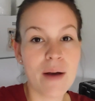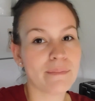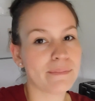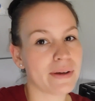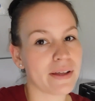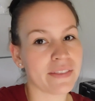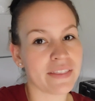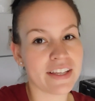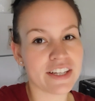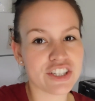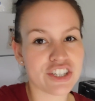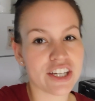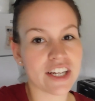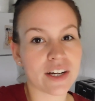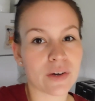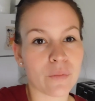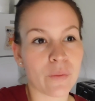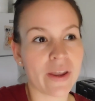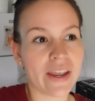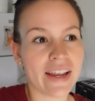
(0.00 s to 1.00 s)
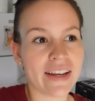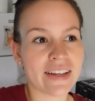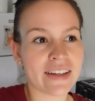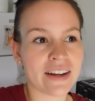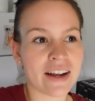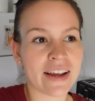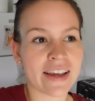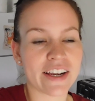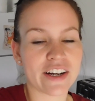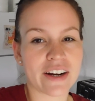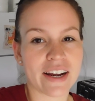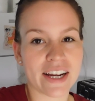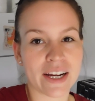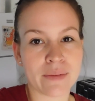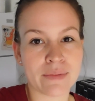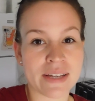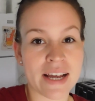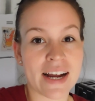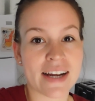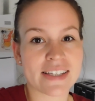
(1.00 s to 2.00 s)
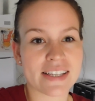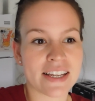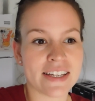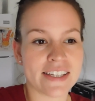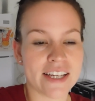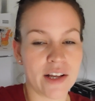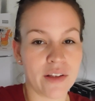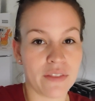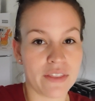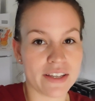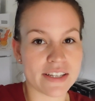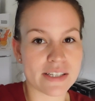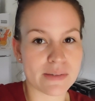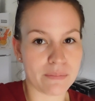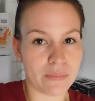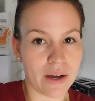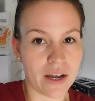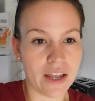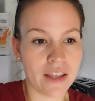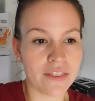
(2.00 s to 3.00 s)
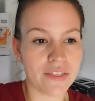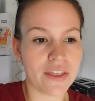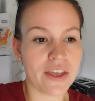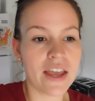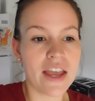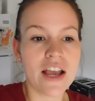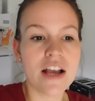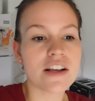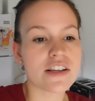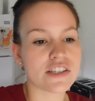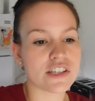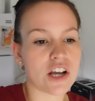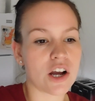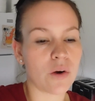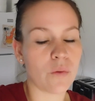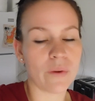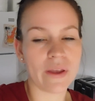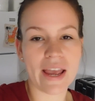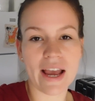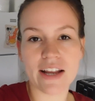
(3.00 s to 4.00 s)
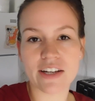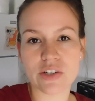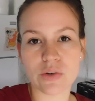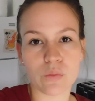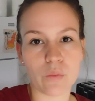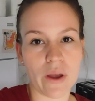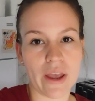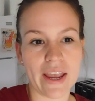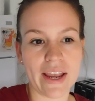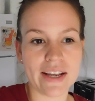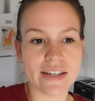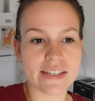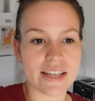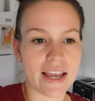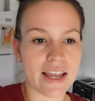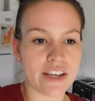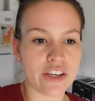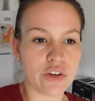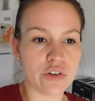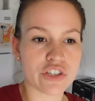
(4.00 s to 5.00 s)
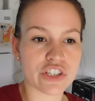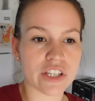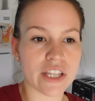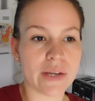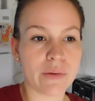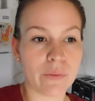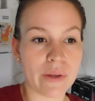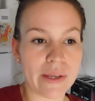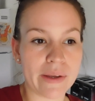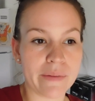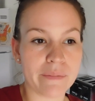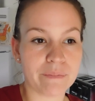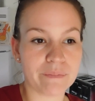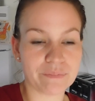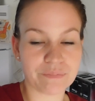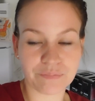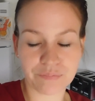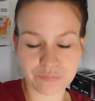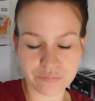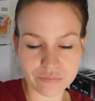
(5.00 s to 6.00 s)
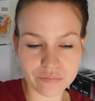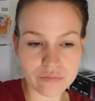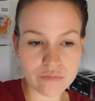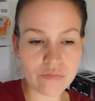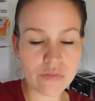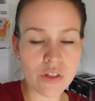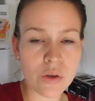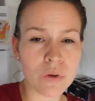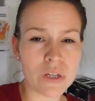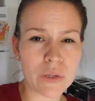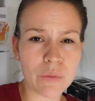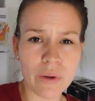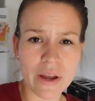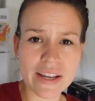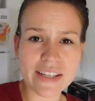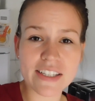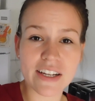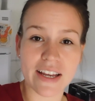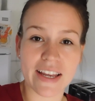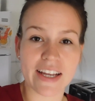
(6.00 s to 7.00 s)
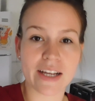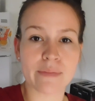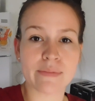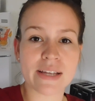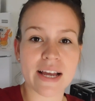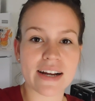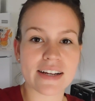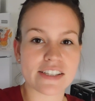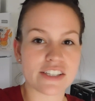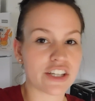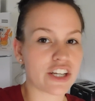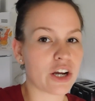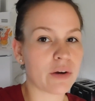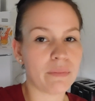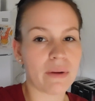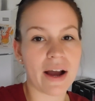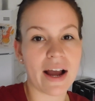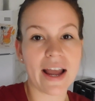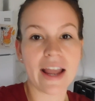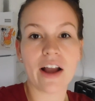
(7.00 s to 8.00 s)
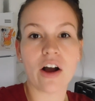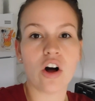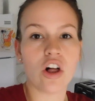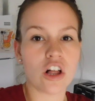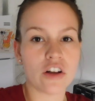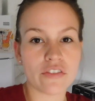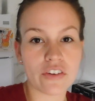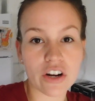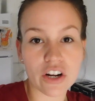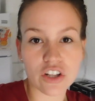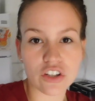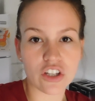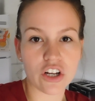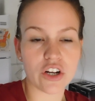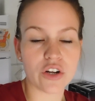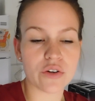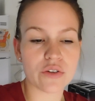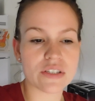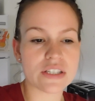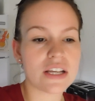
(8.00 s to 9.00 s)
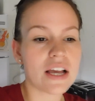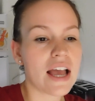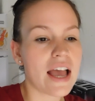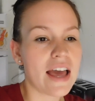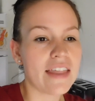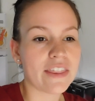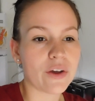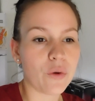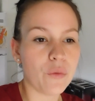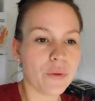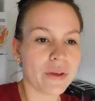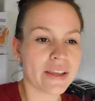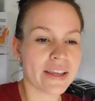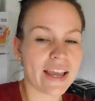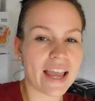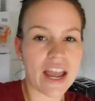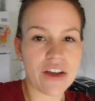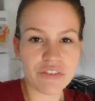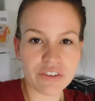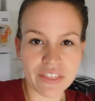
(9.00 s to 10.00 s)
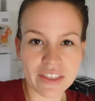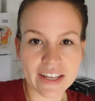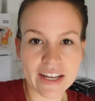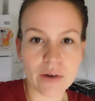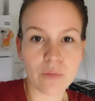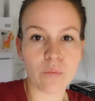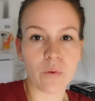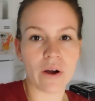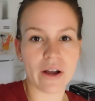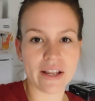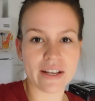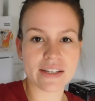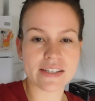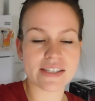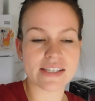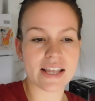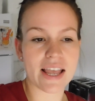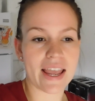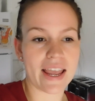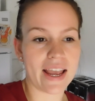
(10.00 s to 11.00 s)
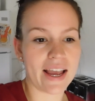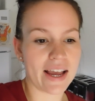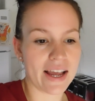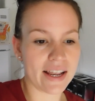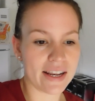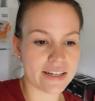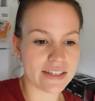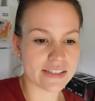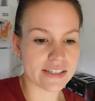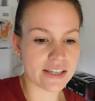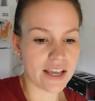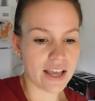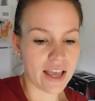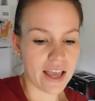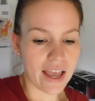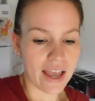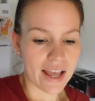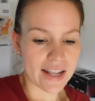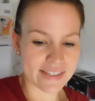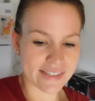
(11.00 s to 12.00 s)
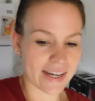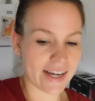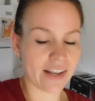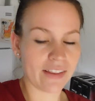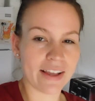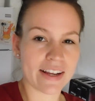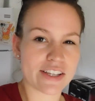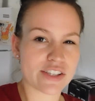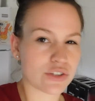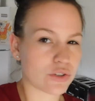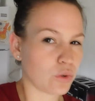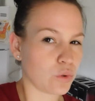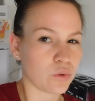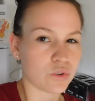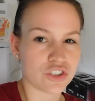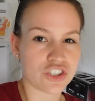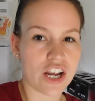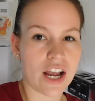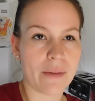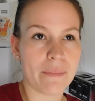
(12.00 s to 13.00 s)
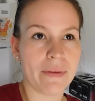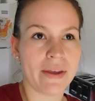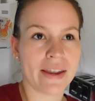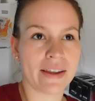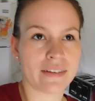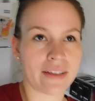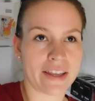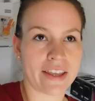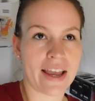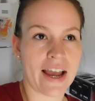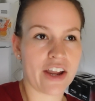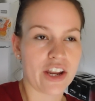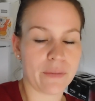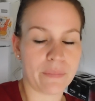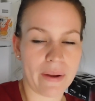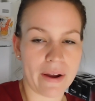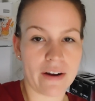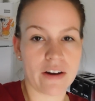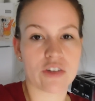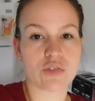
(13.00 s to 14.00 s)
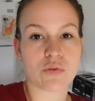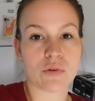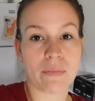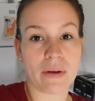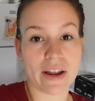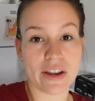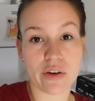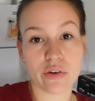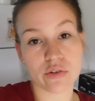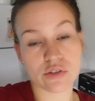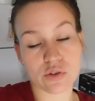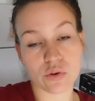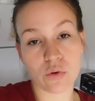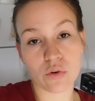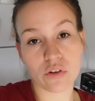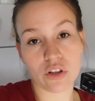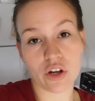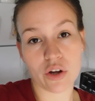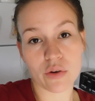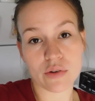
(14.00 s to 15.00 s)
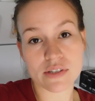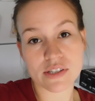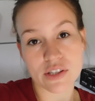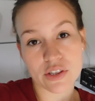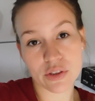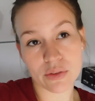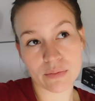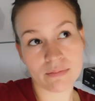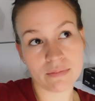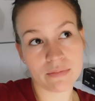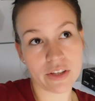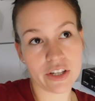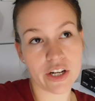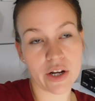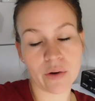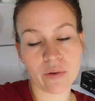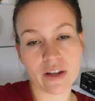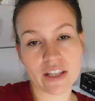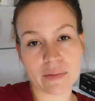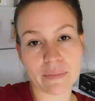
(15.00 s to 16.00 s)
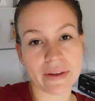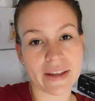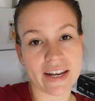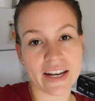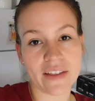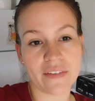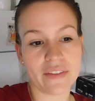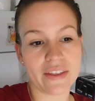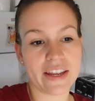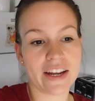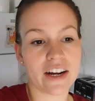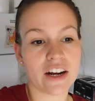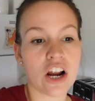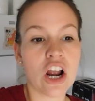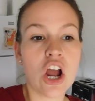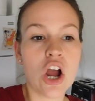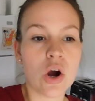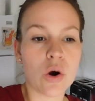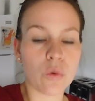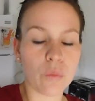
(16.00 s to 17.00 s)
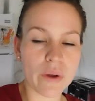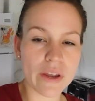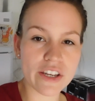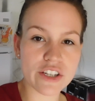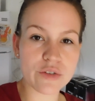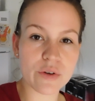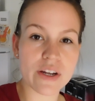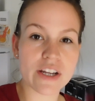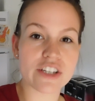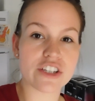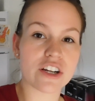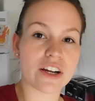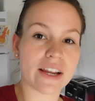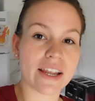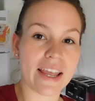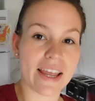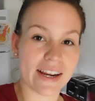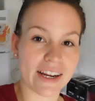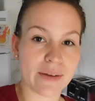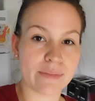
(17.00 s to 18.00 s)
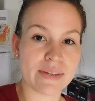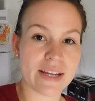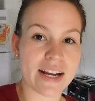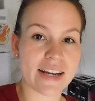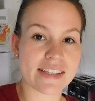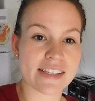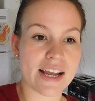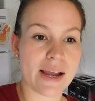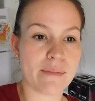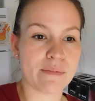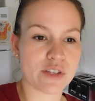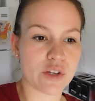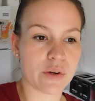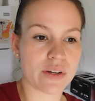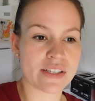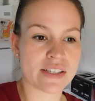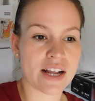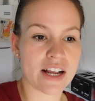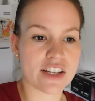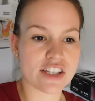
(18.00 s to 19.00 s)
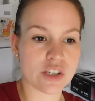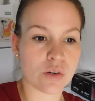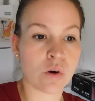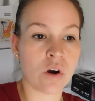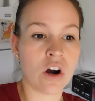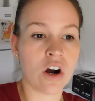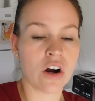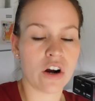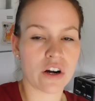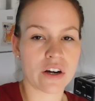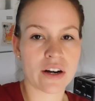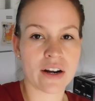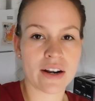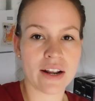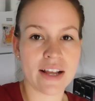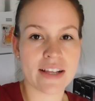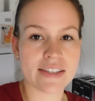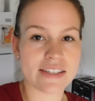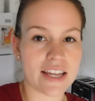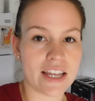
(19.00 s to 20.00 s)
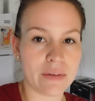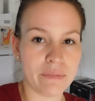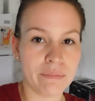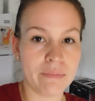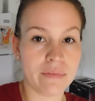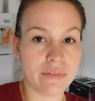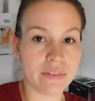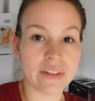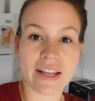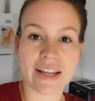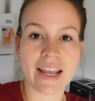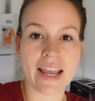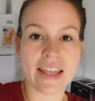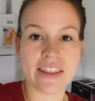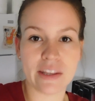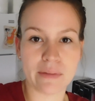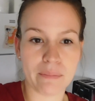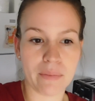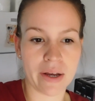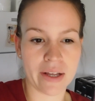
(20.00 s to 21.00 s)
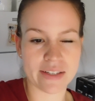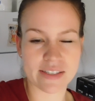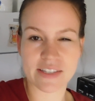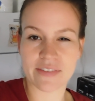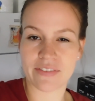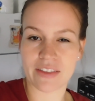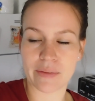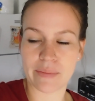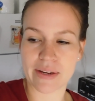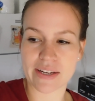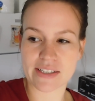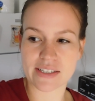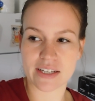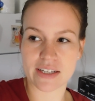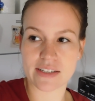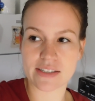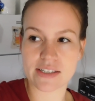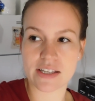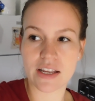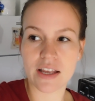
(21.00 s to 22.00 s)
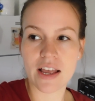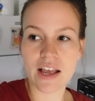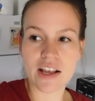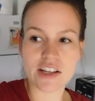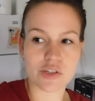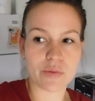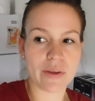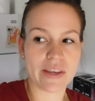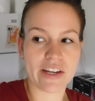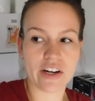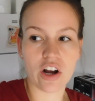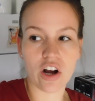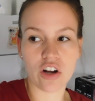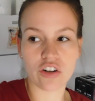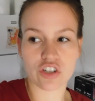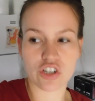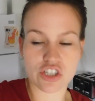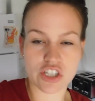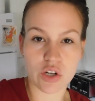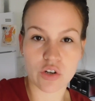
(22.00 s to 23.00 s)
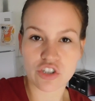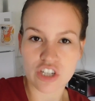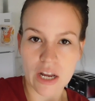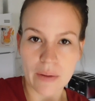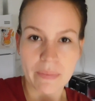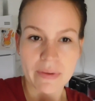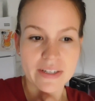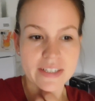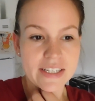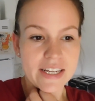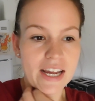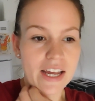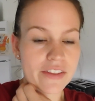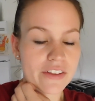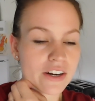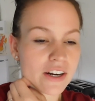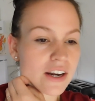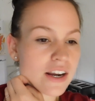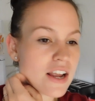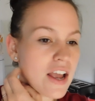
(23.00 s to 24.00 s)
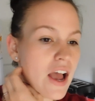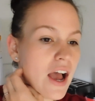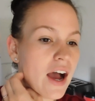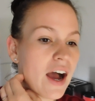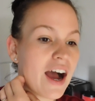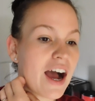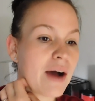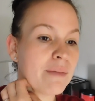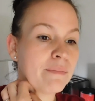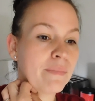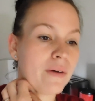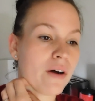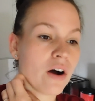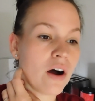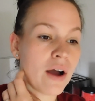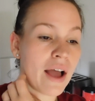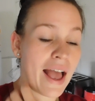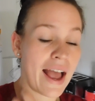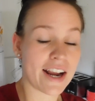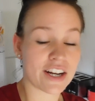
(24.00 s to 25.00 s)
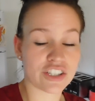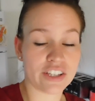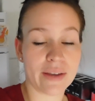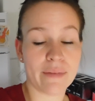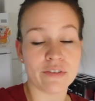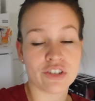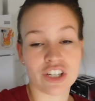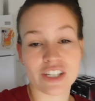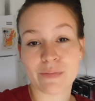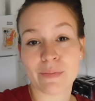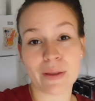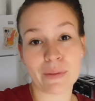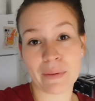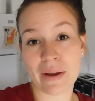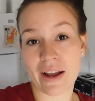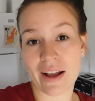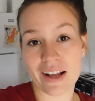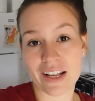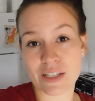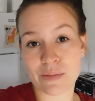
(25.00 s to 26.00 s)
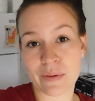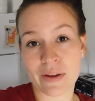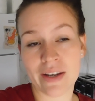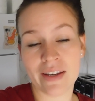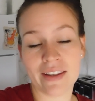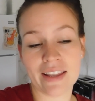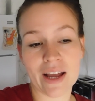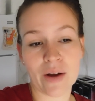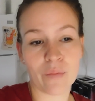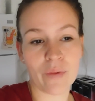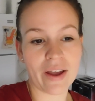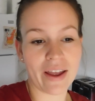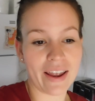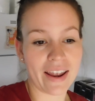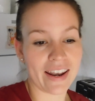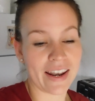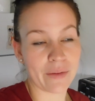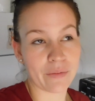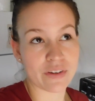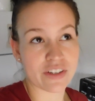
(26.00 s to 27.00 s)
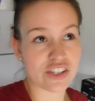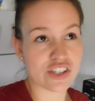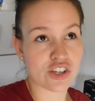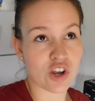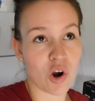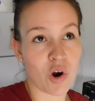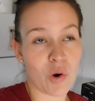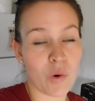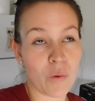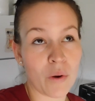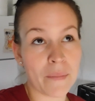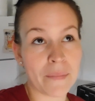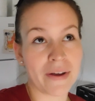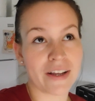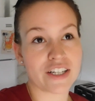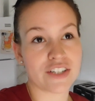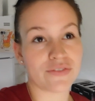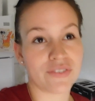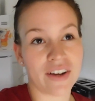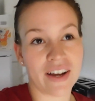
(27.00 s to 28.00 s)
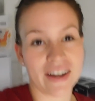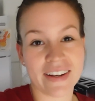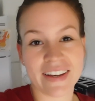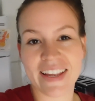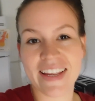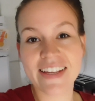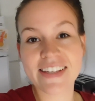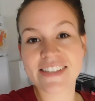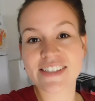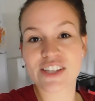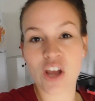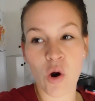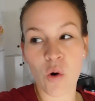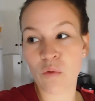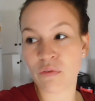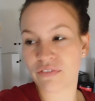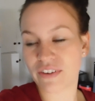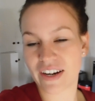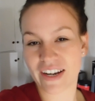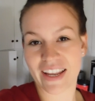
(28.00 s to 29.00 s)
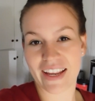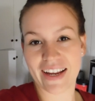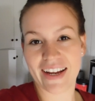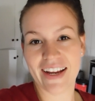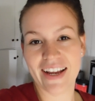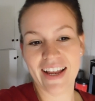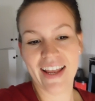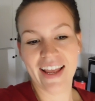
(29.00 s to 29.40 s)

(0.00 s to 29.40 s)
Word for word: but this year we did not get our income tax until this month, so we had to wait. And usually we we wait till income tax to go buy all of our clothes. That way we can get everything at once and it's kind of like school shopping, like how your parents would buy you school clothes you know, at the beginning of the year. We do it during income tax time so it's not so hard on us in like in the months, if that makes sense. So we can all just go shopping together. Um, actually, it was just me and my husband that went and it was so much fun. He's so funny.